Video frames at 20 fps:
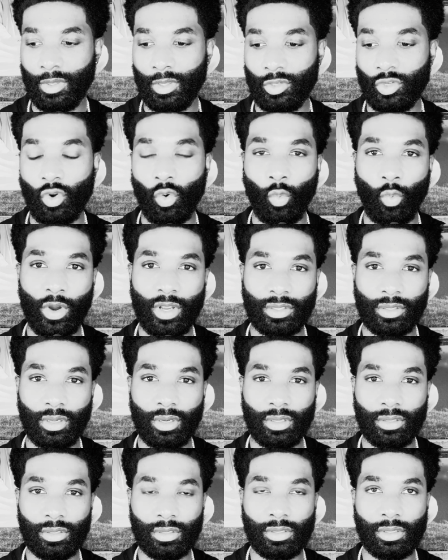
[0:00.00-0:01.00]
your
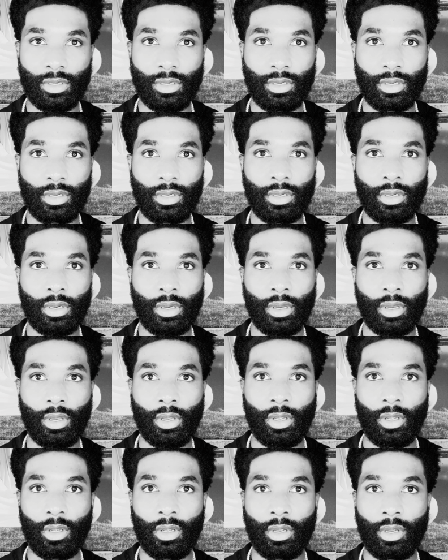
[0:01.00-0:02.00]
residency,
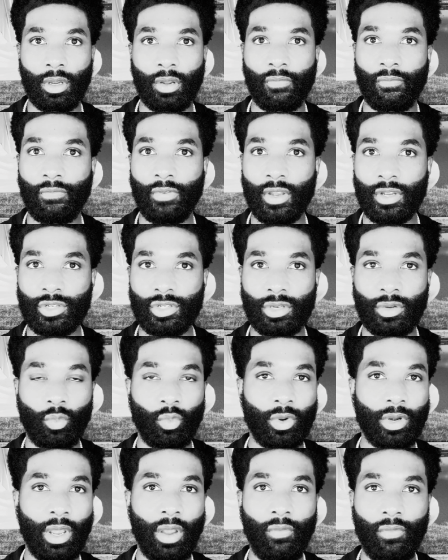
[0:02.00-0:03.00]
confession,
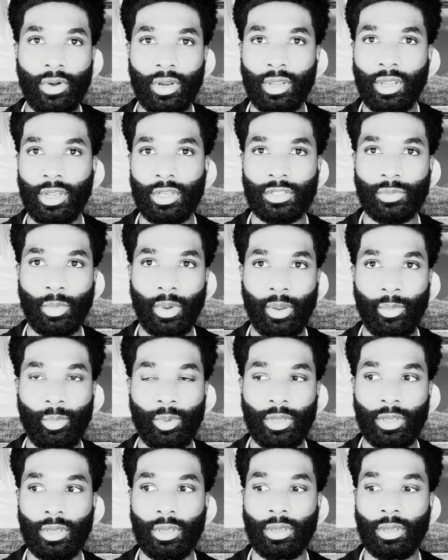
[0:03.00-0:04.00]
whatever the case may
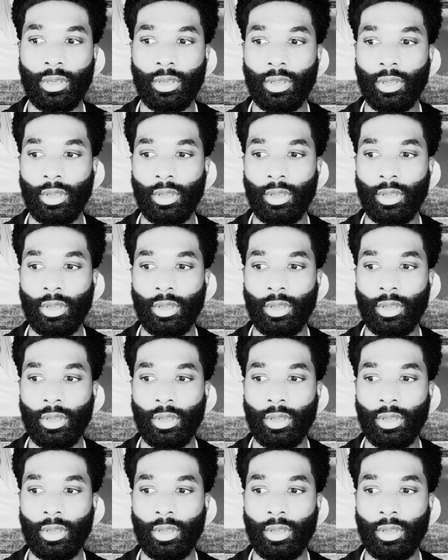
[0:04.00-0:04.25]
be,